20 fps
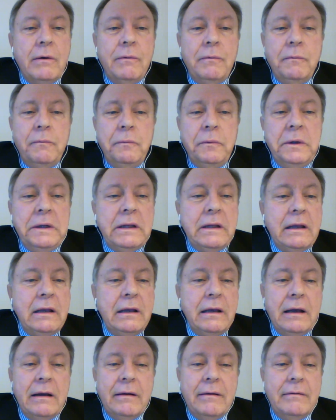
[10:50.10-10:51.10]
with
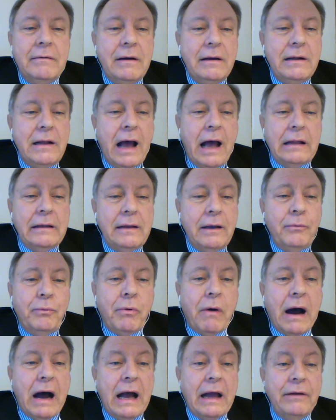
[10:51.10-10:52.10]
the
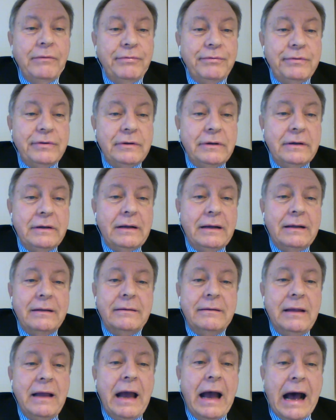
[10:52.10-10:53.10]
wife,
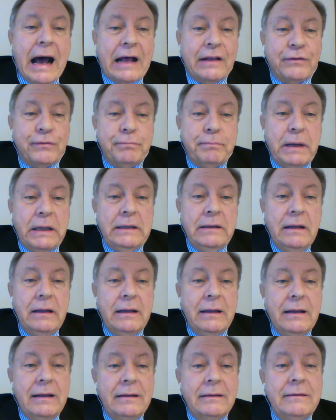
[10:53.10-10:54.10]
the husband,
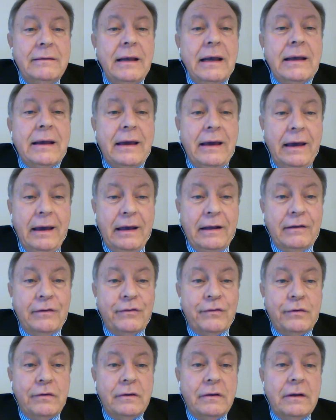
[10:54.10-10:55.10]
the
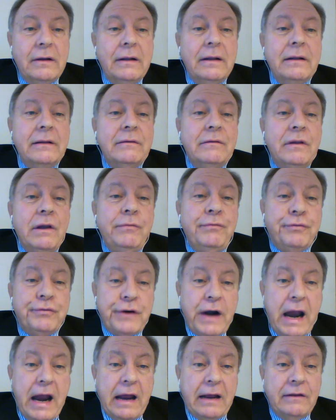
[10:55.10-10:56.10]
kids, the
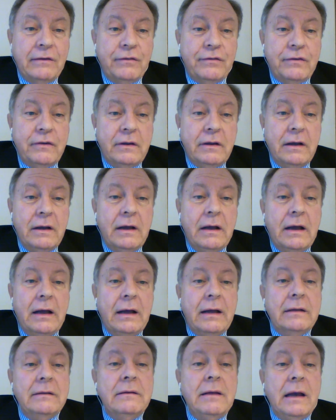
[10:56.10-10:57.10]
friends,
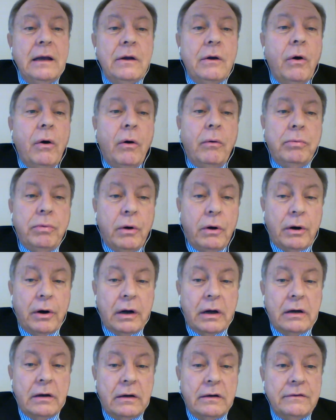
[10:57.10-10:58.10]
the
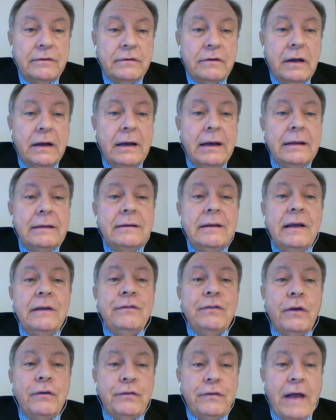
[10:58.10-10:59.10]
co-workers, the
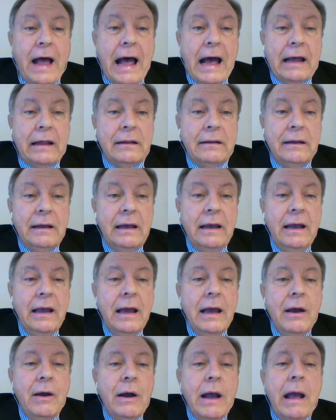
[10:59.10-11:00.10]
society,
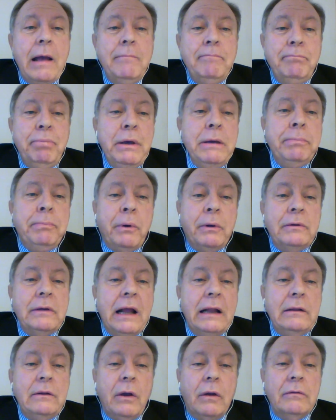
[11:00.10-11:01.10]
and people
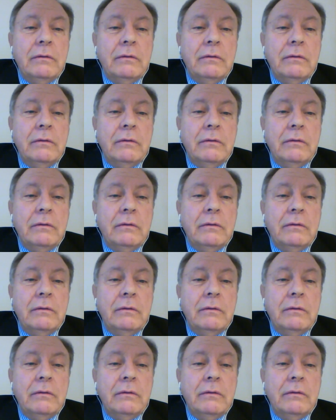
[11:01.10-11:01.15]
that don't